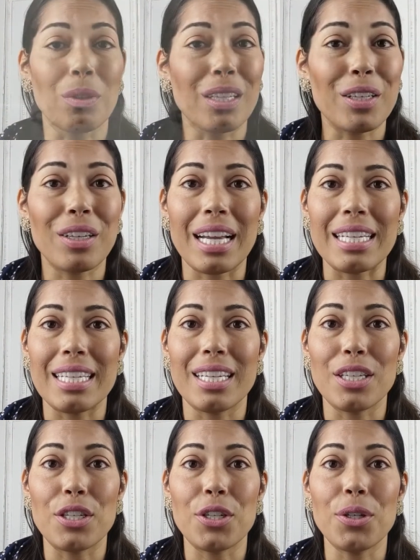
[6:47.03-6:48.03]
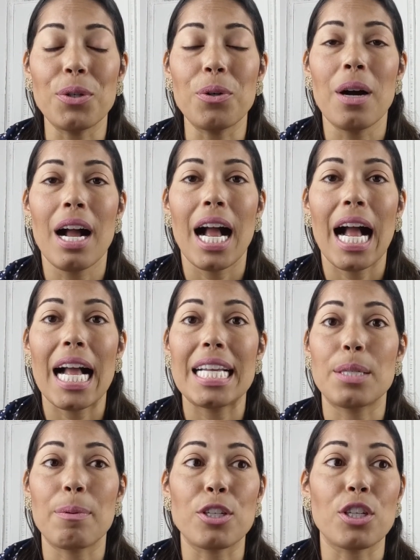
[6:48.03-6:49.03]
really good idea to do,
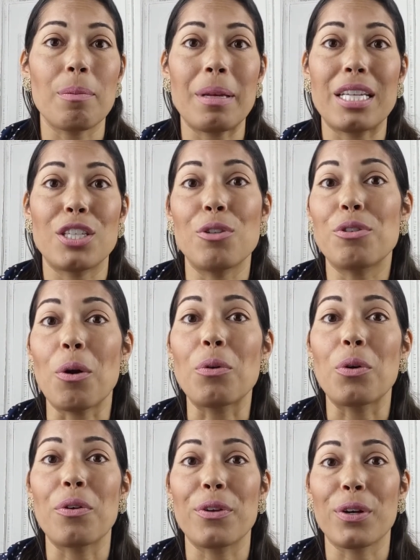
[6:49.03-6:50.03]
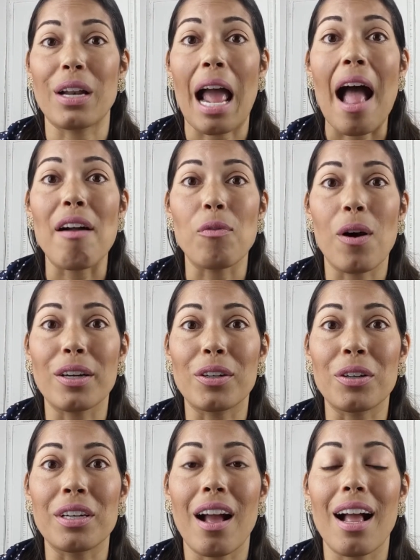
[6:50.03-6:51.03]
especially because you don't know if you're going to have
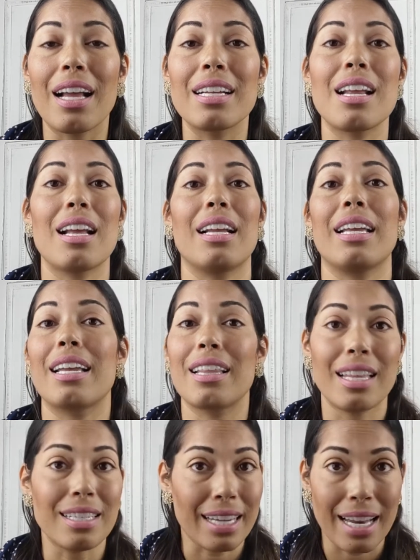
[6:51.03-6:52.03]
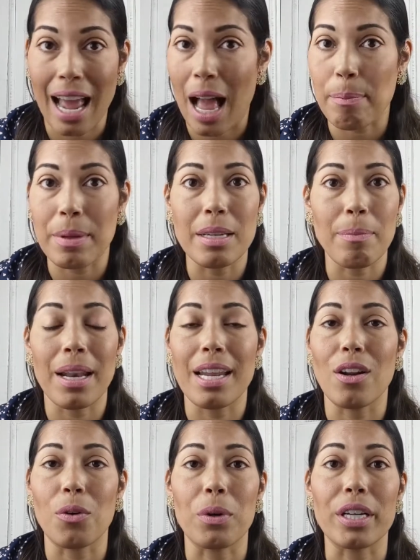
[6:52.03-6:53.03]
water or not. This can happen
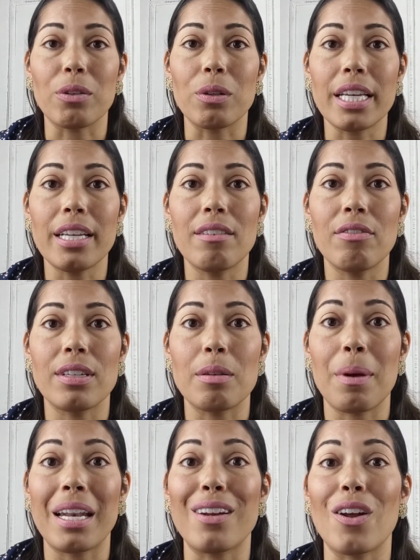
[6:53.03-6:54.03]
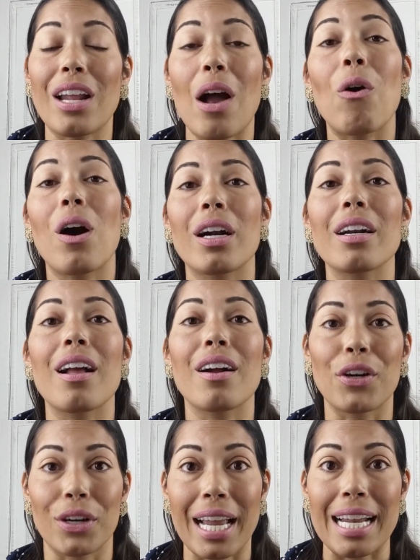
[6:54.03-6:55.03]
depending on where you live and depending on how hard
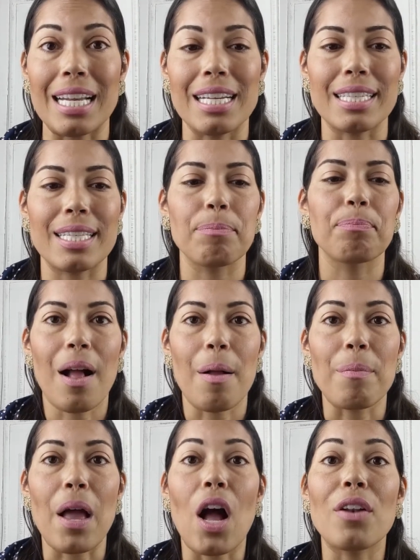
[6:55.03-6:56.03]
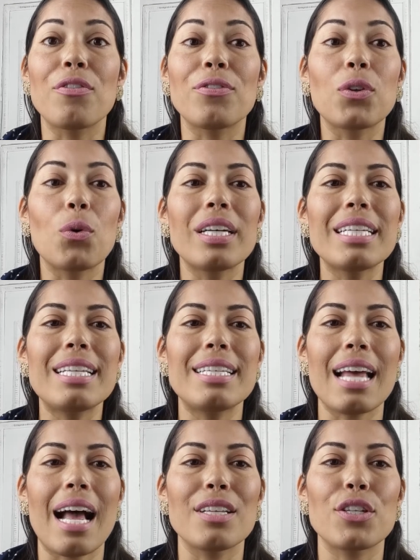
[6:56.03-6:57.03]
a hurricane hits. On
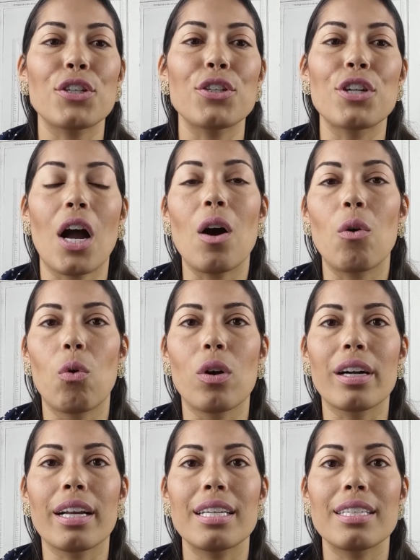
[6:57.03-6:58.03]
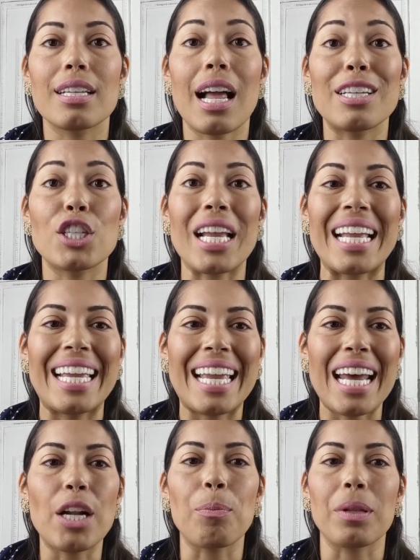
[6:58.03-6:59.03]

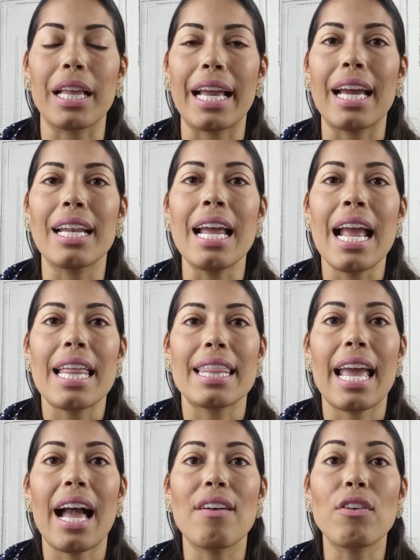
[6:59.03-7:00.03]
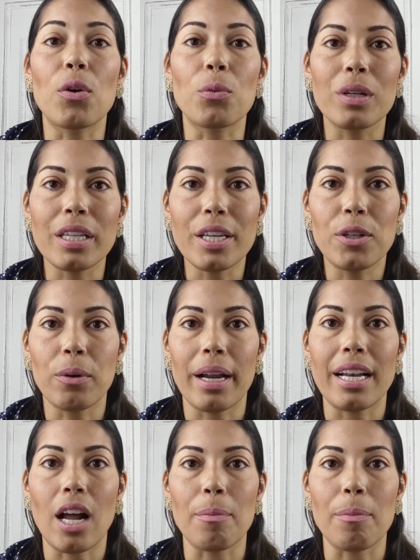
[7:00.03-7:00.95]
floridadisaster.org/getaplan, they have a really great